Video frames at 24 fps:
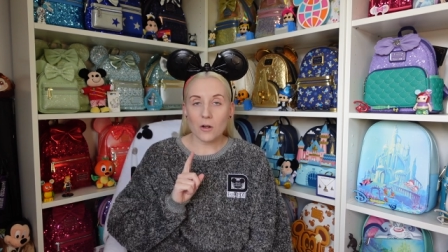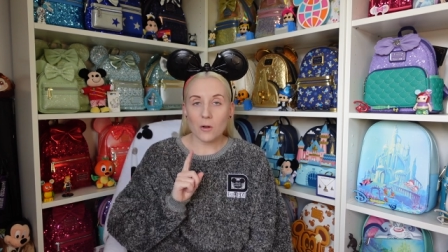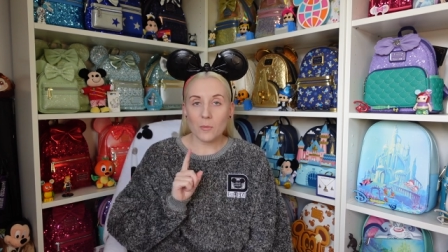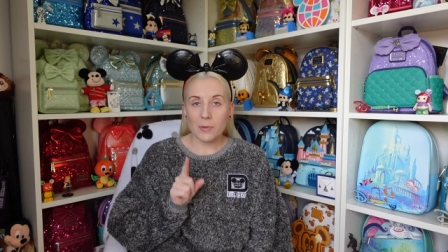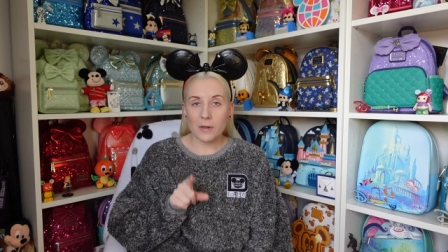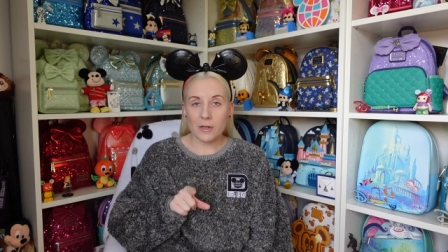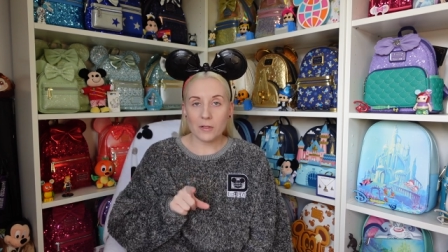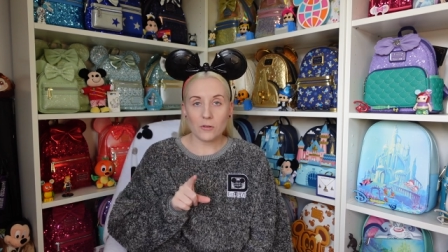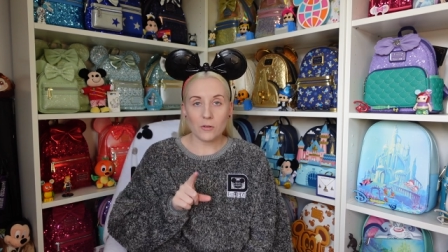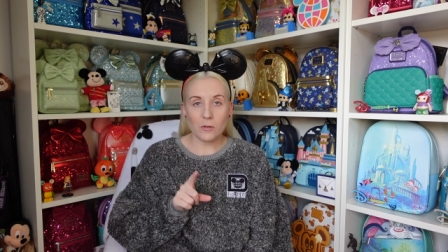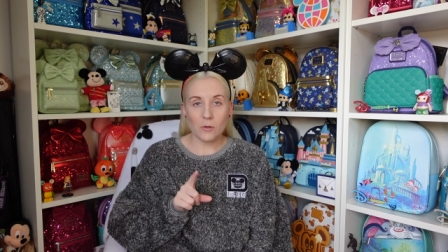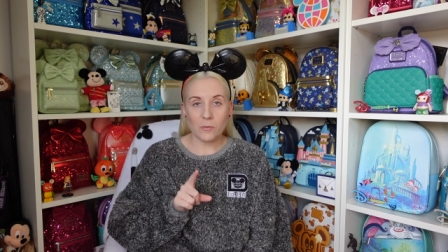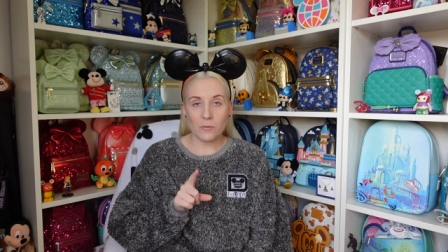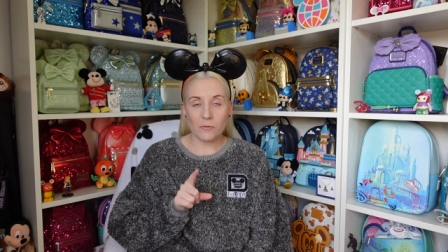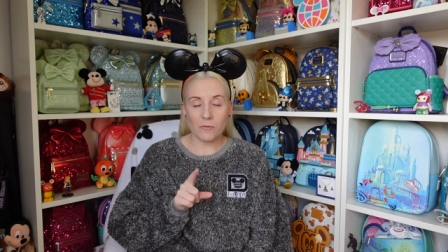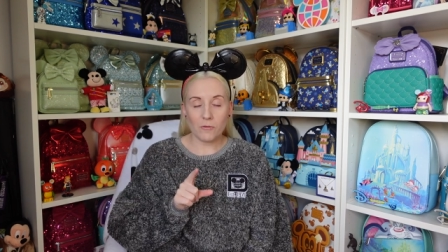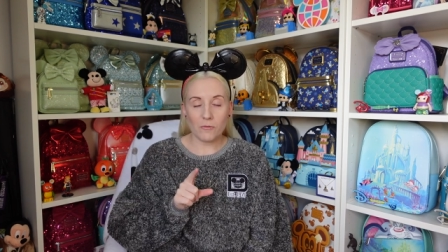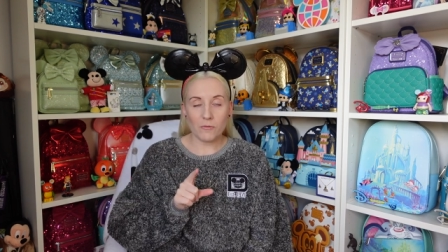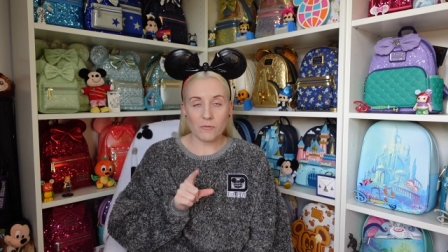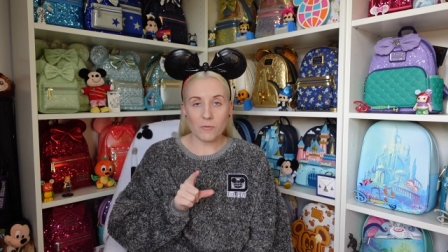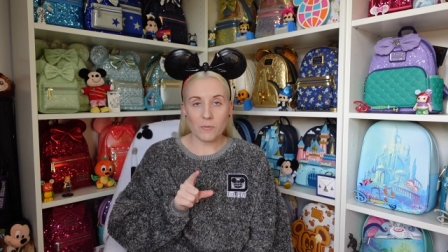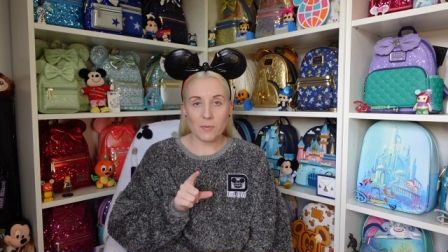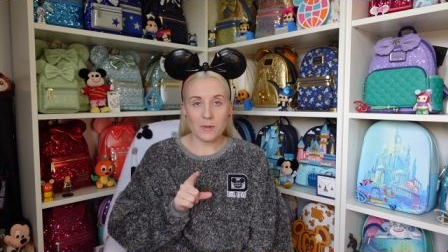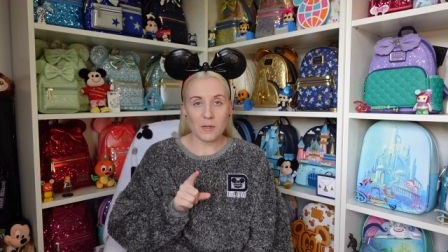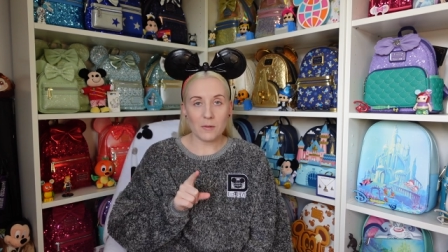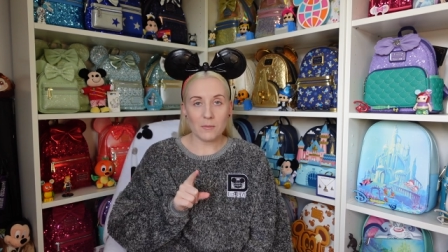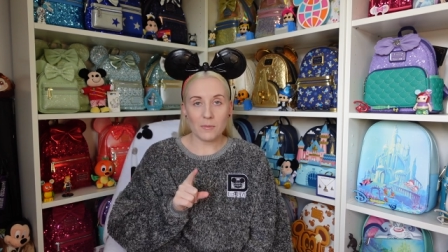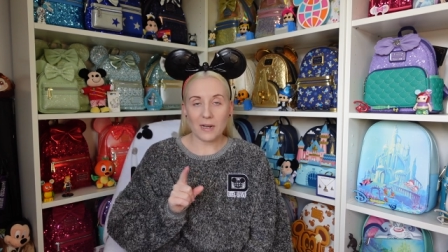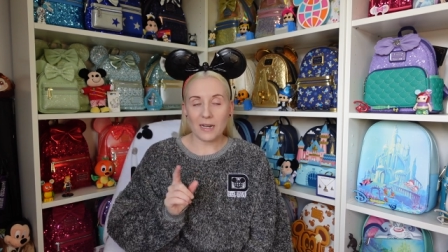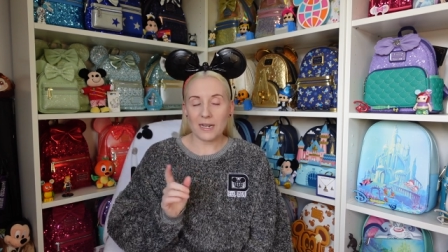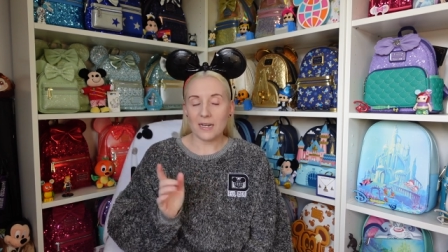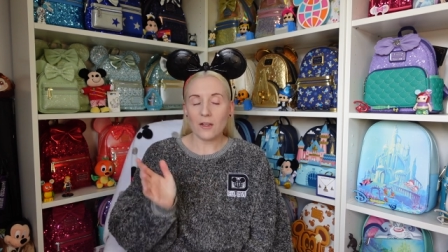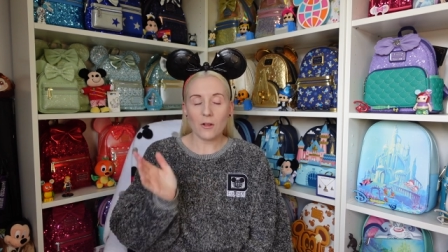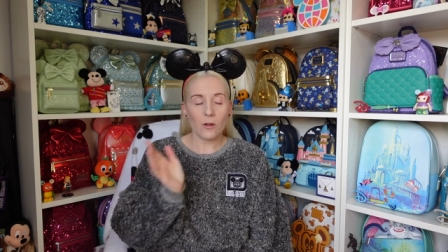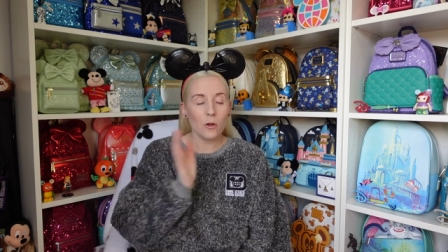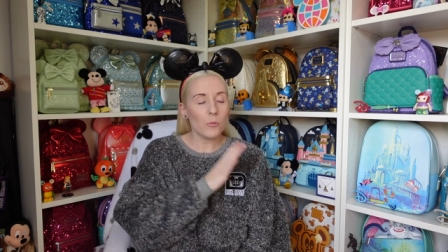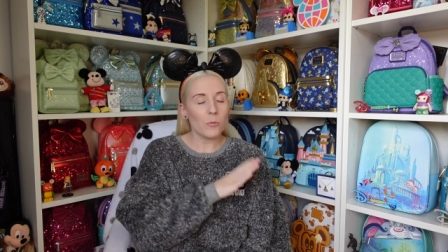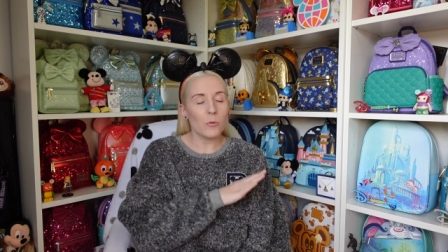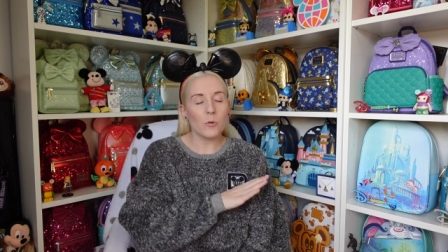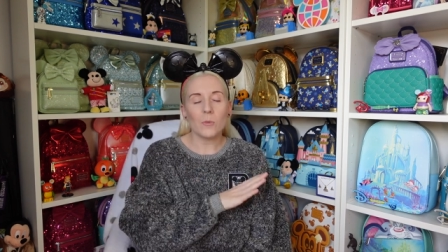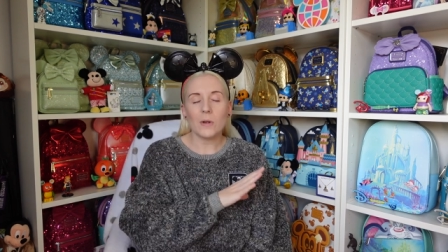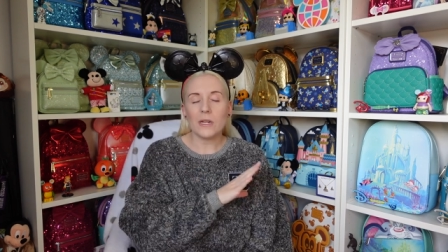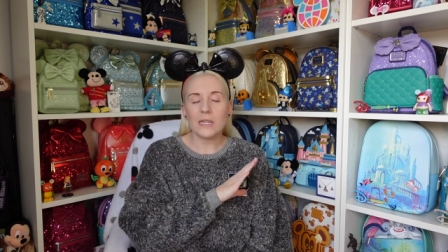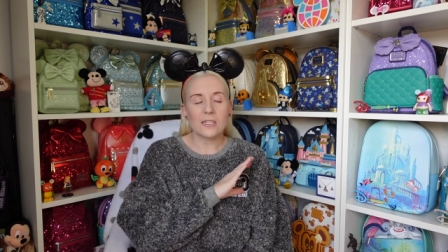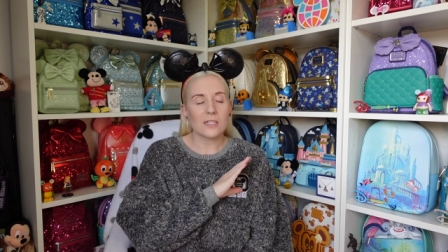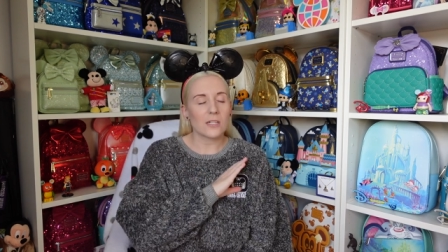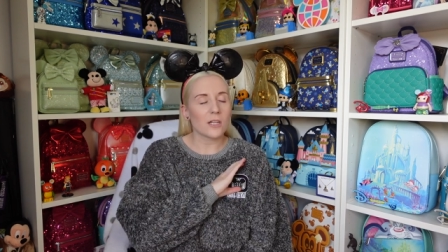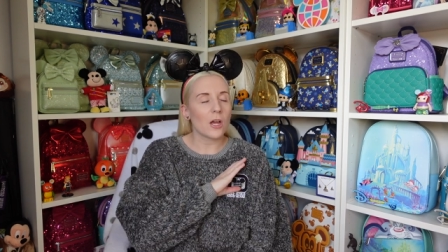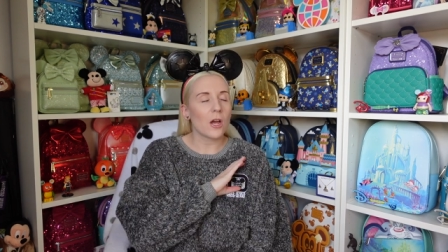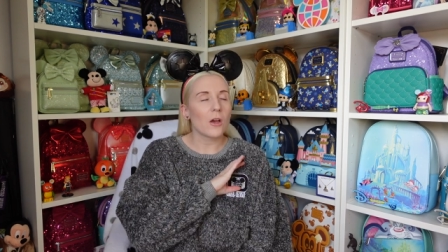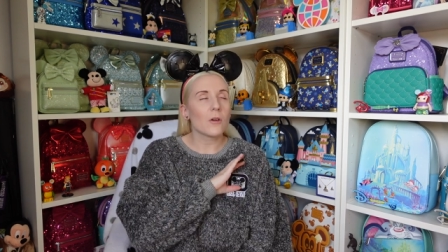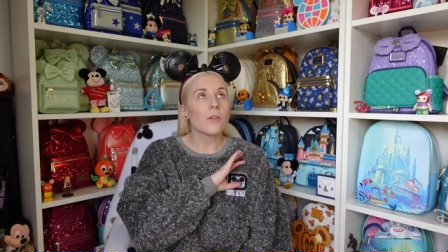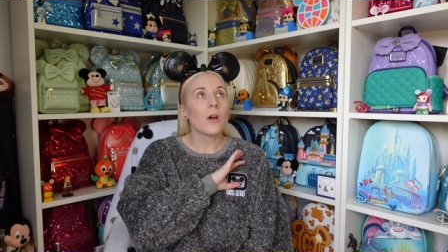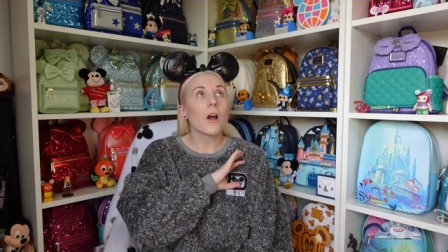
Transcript: I picked up from Forbidden Planet a couple of weeks ago